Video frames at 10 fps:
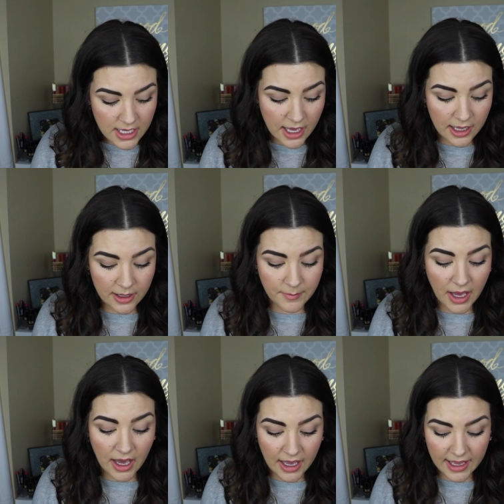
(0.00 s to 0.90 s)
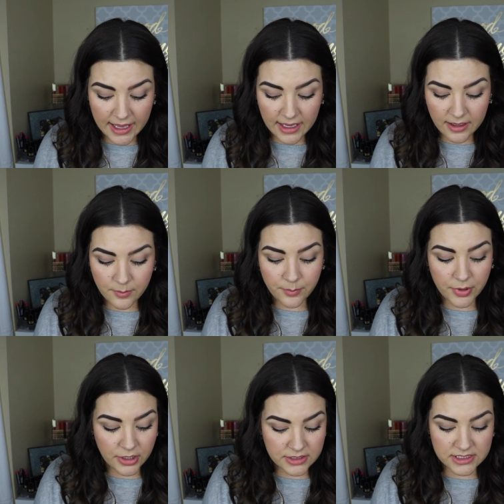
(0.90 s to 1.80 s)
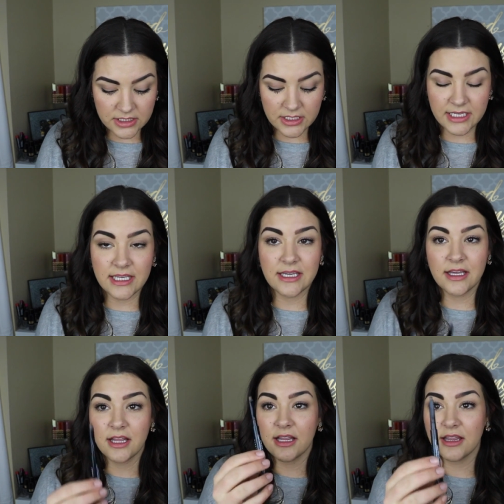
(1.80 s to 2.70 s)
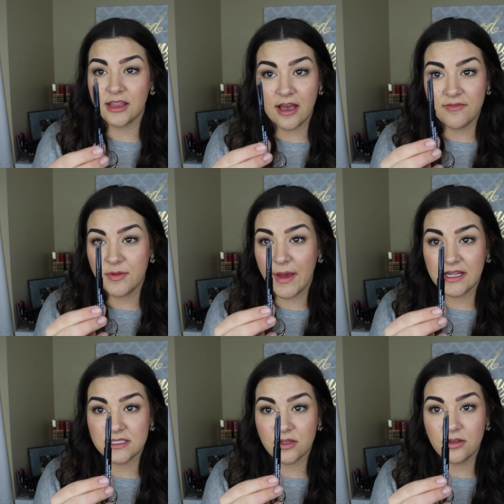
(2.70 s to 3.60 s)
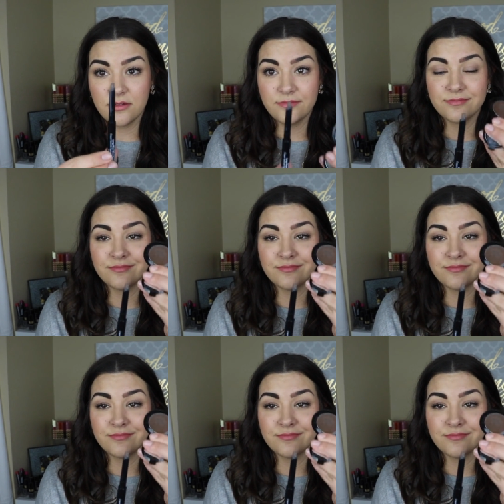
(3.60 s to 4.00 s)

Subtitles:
I personally love the pencil.